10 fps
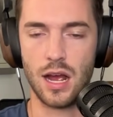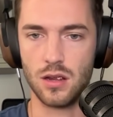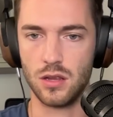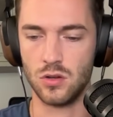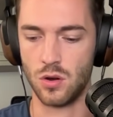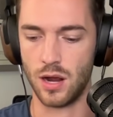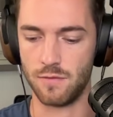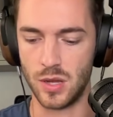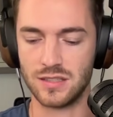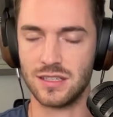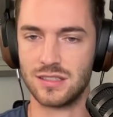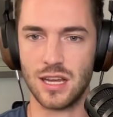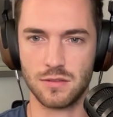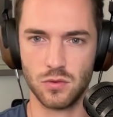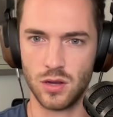have been
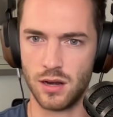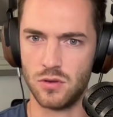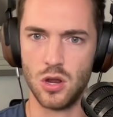successful and I've